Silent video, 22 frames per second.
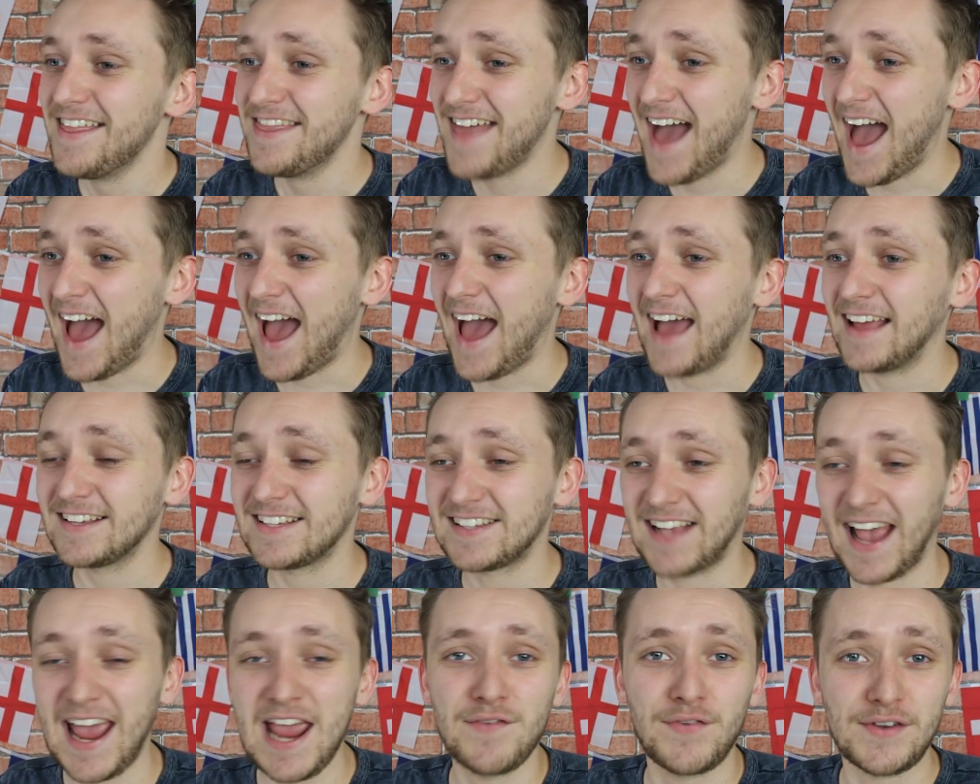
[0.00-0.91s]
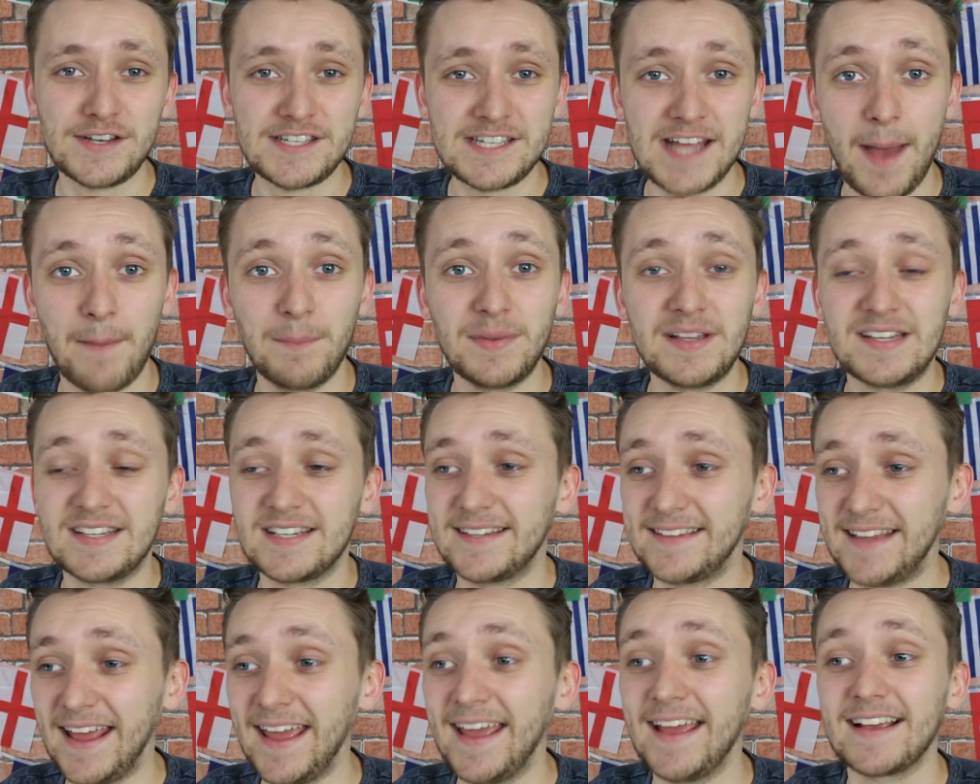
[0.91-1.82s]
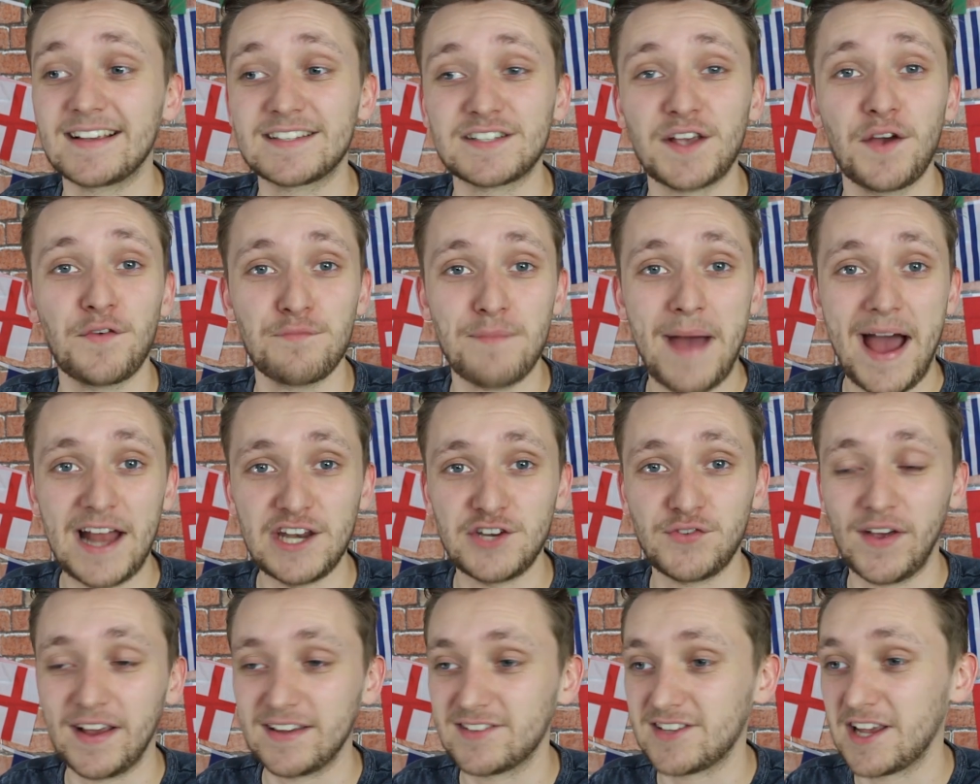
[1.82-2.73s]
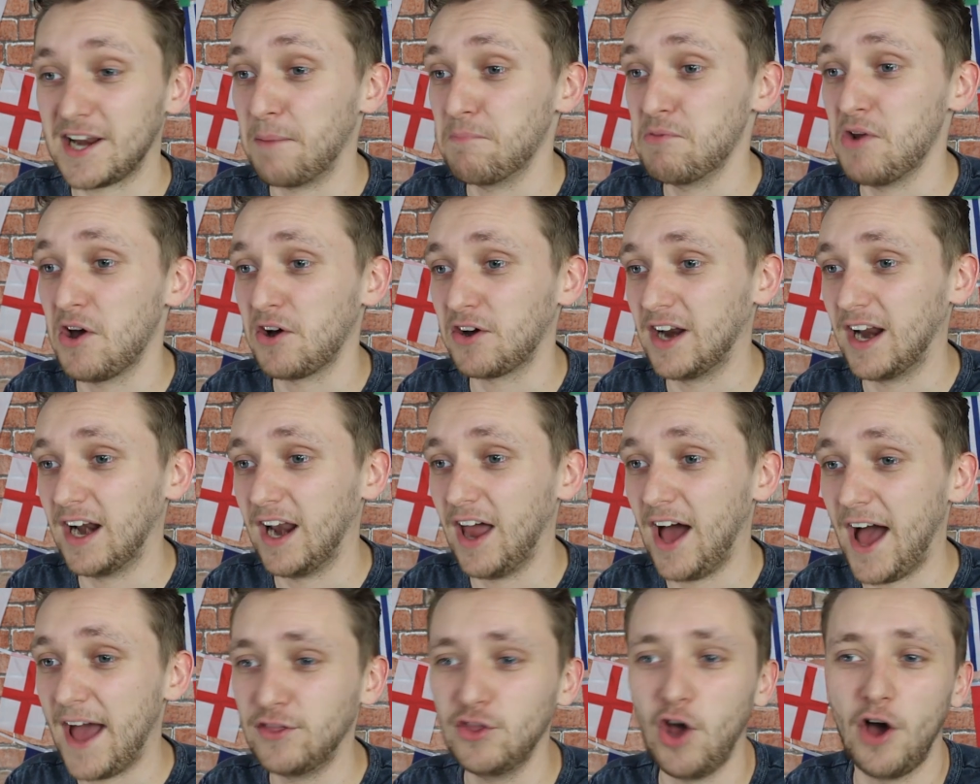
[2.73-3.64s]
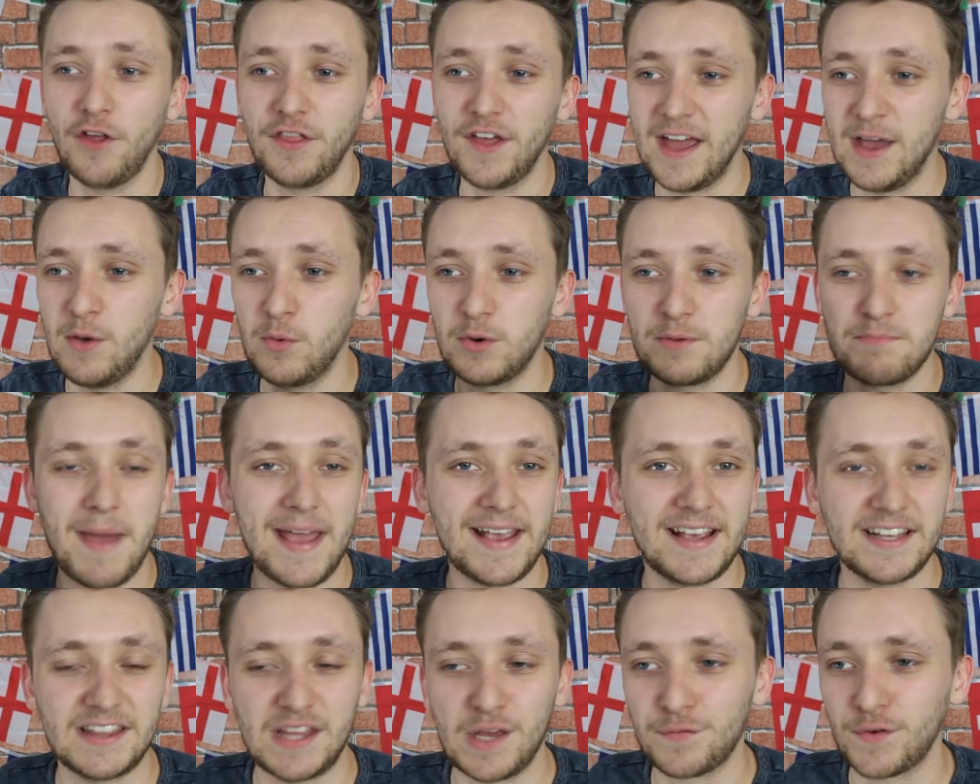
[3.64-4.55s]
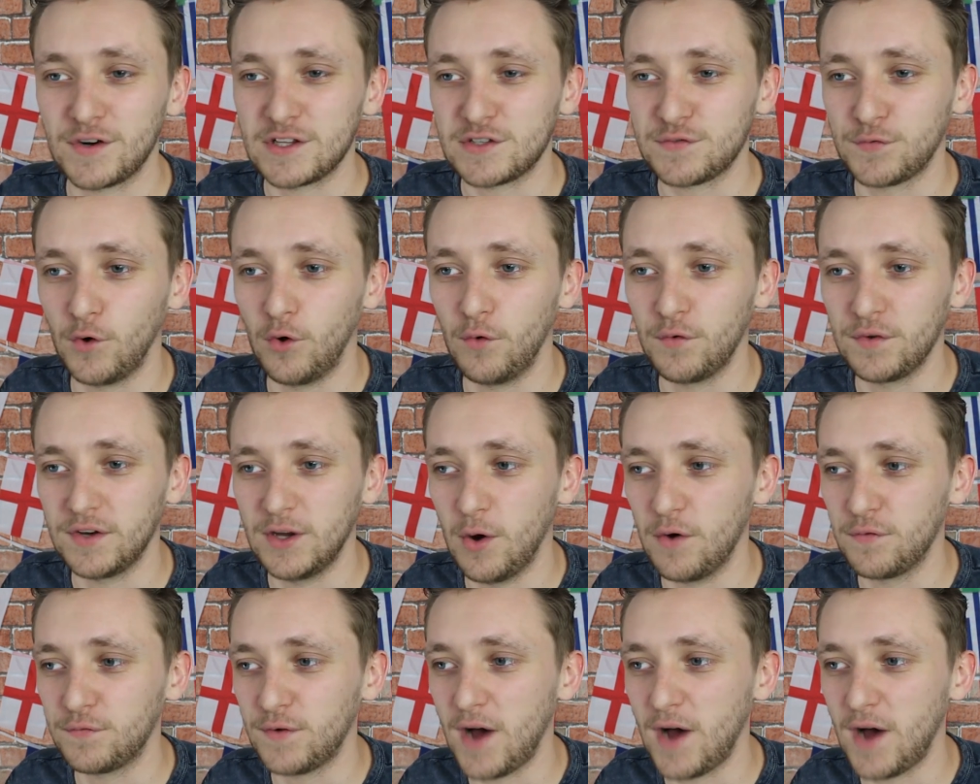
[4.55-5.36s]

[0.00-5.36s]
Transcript: That save attempt stinks of match fixing, I'm not going to lie. Not that it would make a difference 4-0 or